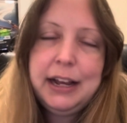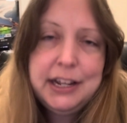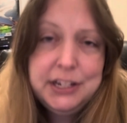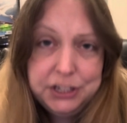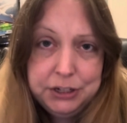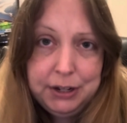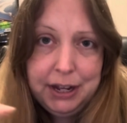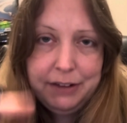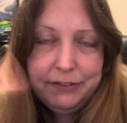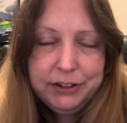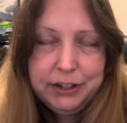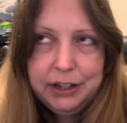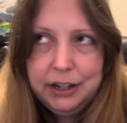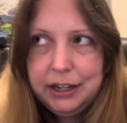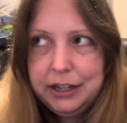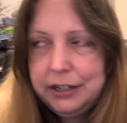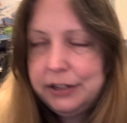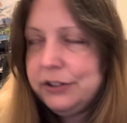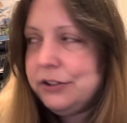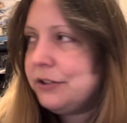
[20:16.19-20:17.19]
I do have
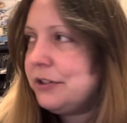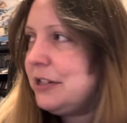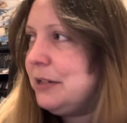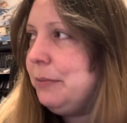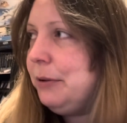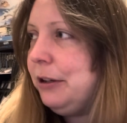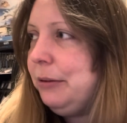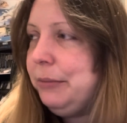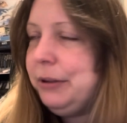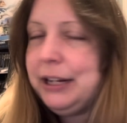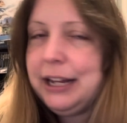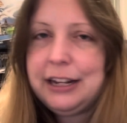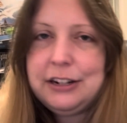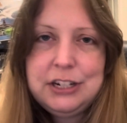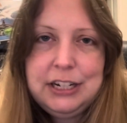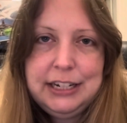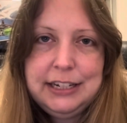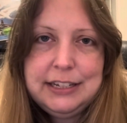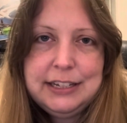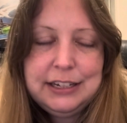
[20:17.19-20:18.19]
a doctor's appointment
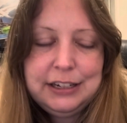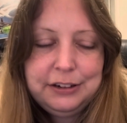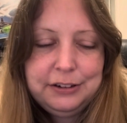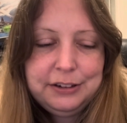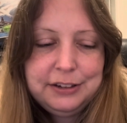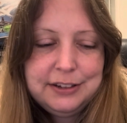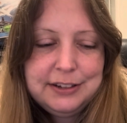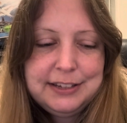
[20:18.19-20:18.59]
actually to